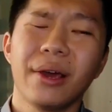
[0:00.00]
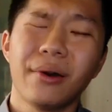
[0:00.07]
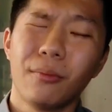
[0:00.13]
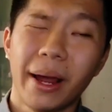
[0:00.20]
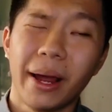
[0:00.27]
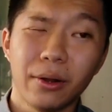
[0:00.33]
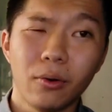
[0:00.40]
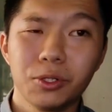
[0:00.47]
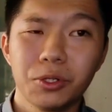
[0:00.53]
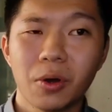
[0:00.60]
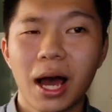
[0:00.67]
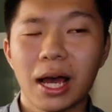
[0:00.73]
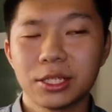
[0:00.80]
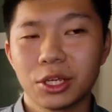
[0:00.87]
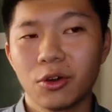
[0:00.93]
might also
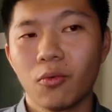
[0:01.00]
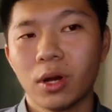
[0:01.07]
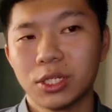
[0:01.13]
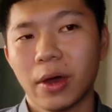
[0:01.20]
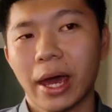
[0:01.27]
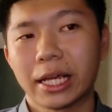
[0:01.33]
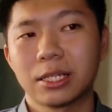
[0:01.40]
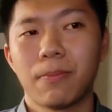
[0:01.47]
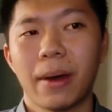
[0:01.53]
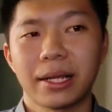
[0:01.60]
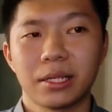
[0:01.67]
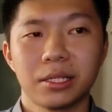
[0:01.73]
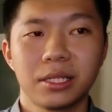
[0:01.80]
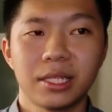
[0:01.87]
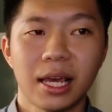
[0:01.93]
ask you what's your expected
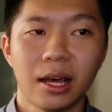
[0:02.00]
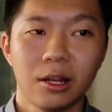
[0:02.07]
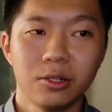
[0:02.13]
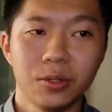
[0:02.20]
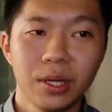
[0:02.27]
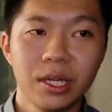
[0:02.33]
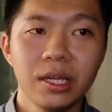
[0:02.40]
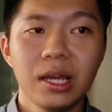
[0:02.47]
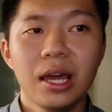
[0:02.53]
salary.